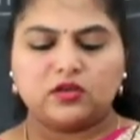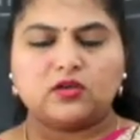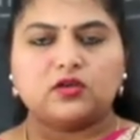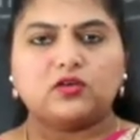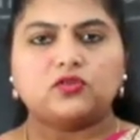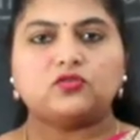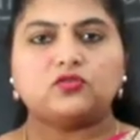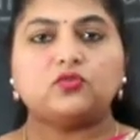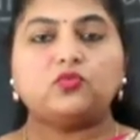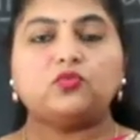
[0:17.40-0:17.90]

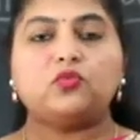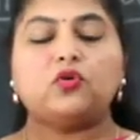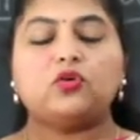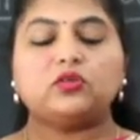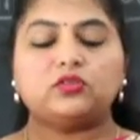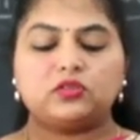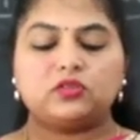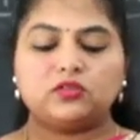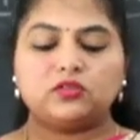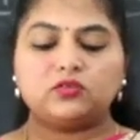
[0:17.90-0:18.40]
So
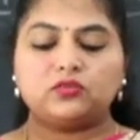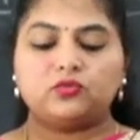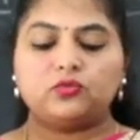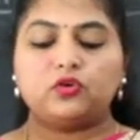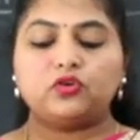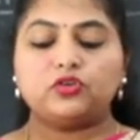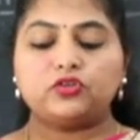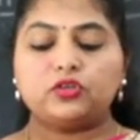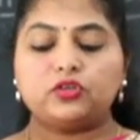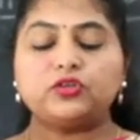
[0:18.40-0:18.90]
what
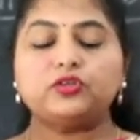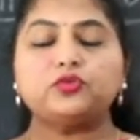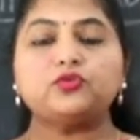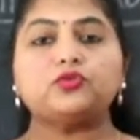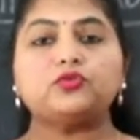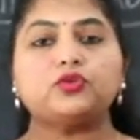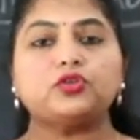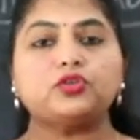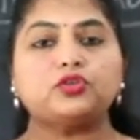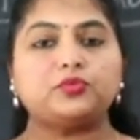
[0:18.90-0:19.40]
are you
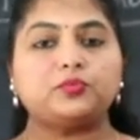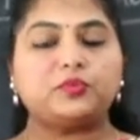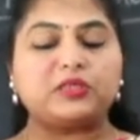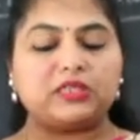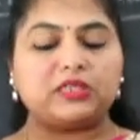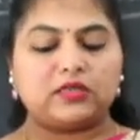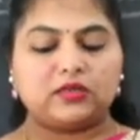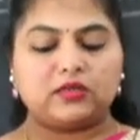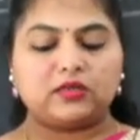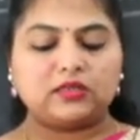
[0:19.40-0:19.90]
going to
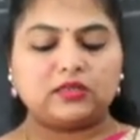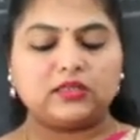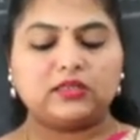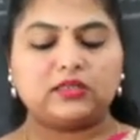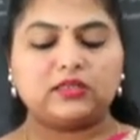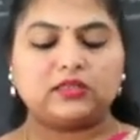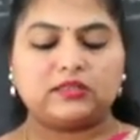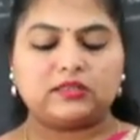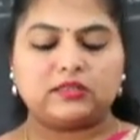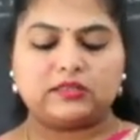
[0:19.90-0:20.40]
be
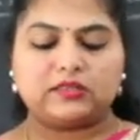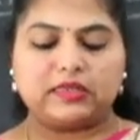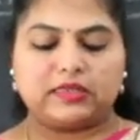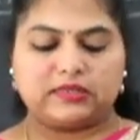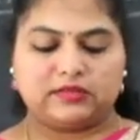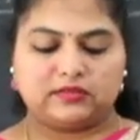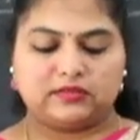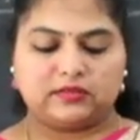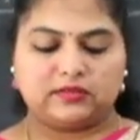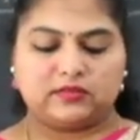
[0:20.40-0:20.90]
learning in this
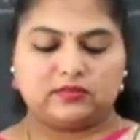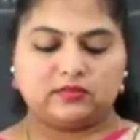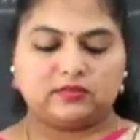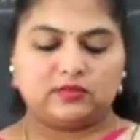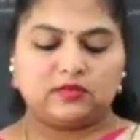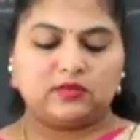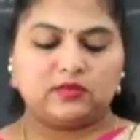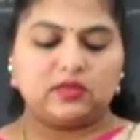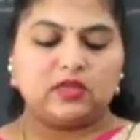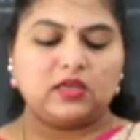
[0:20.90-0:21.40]
lesson?
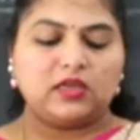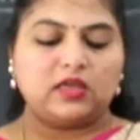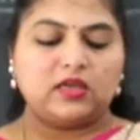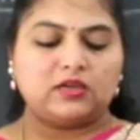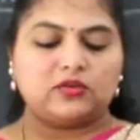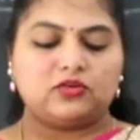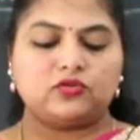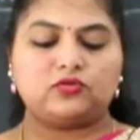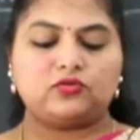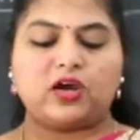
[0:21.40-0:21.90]

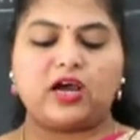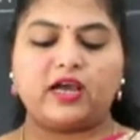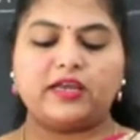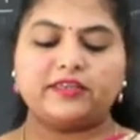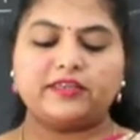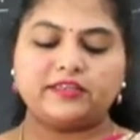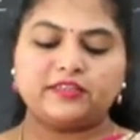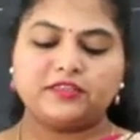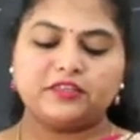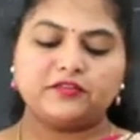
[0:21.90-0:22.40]
To
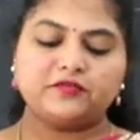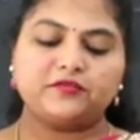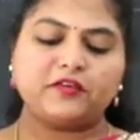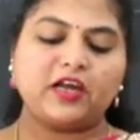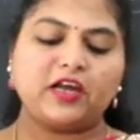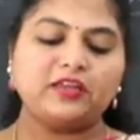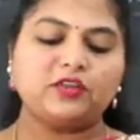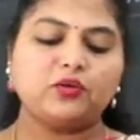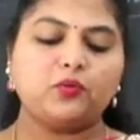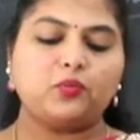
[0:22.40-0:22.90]

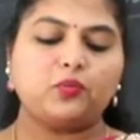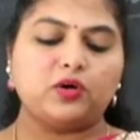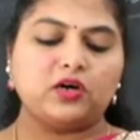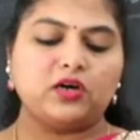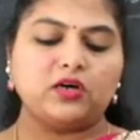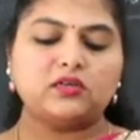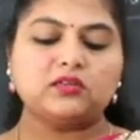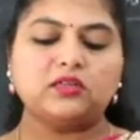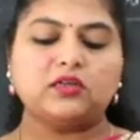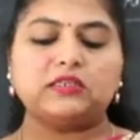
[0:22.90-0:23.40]
identify the
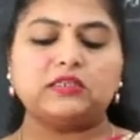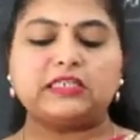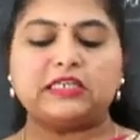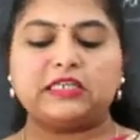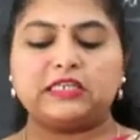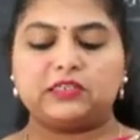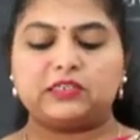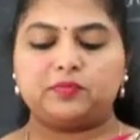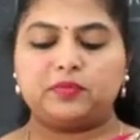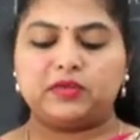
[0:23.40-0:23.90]
work that
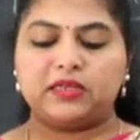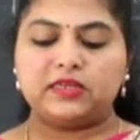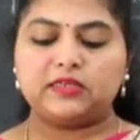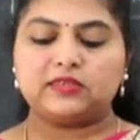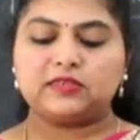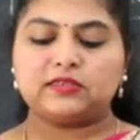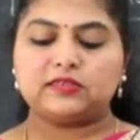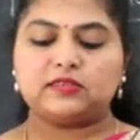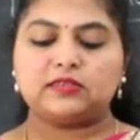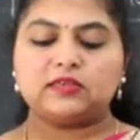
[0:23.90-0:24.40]
takes
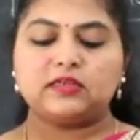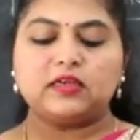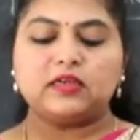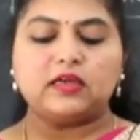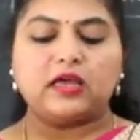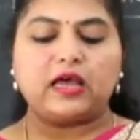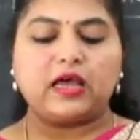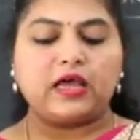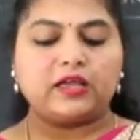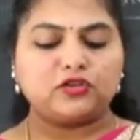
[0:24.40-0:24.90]
place
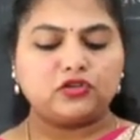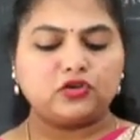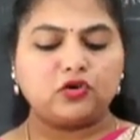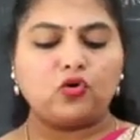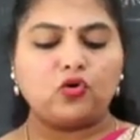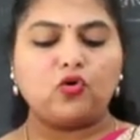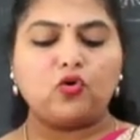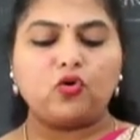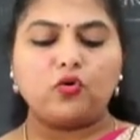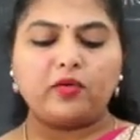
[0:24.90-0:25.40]
at
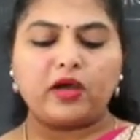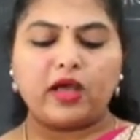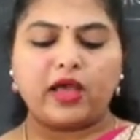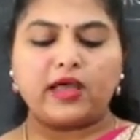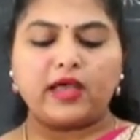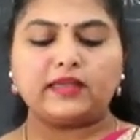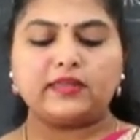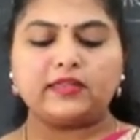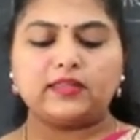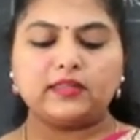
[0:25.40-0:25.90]
home
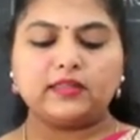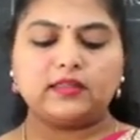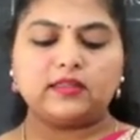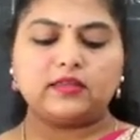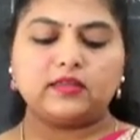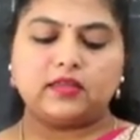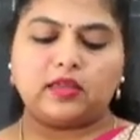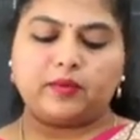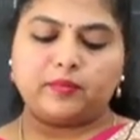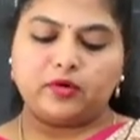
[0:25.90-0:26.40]
and in
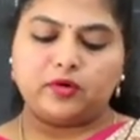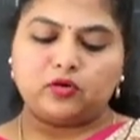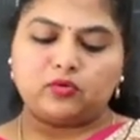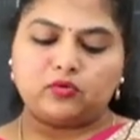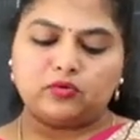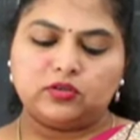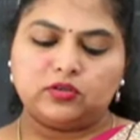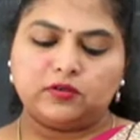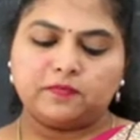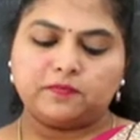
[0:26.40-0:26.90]
the neighborhood.